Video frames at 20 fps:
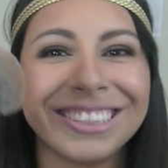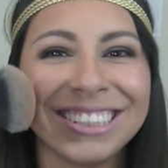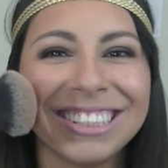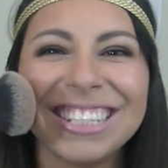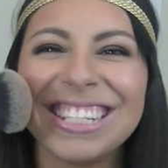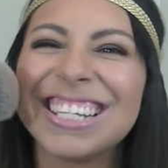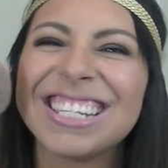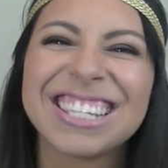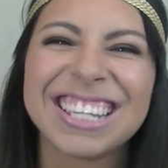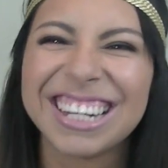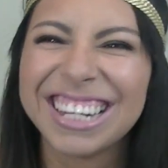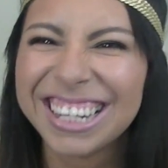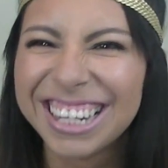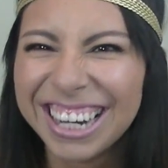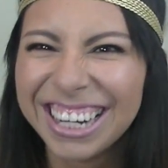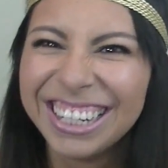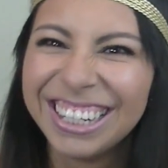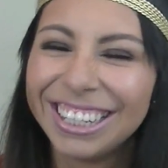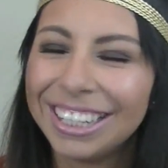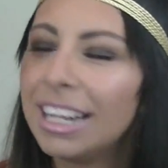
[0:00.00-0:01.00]
I'm just kidding.
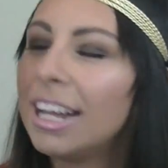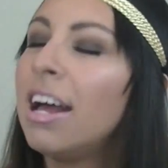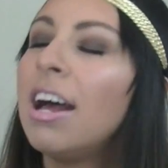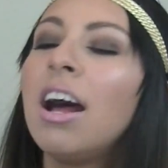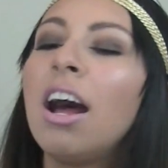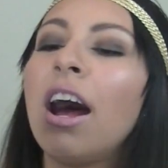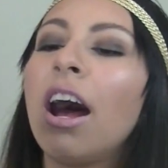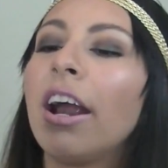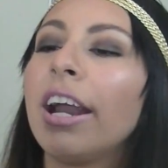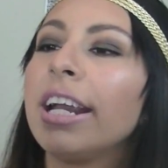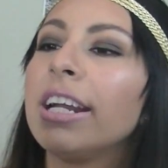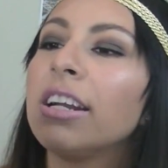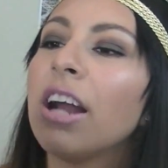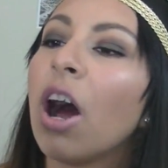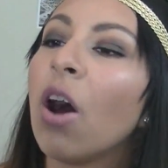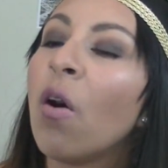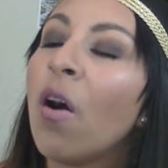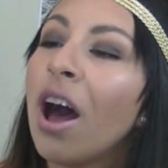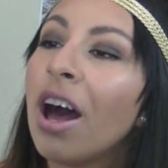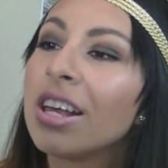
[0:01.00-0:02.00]
Alright,
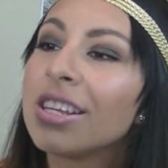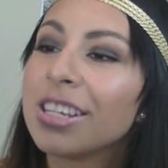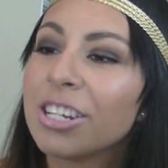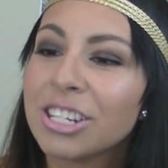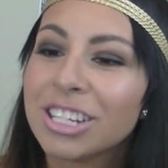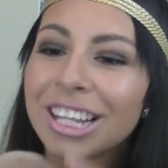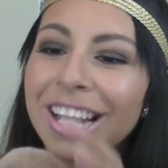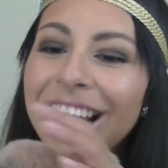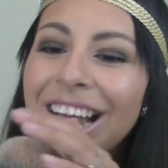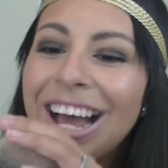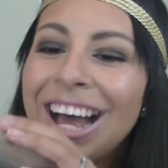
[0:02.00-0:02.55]
no, seriously.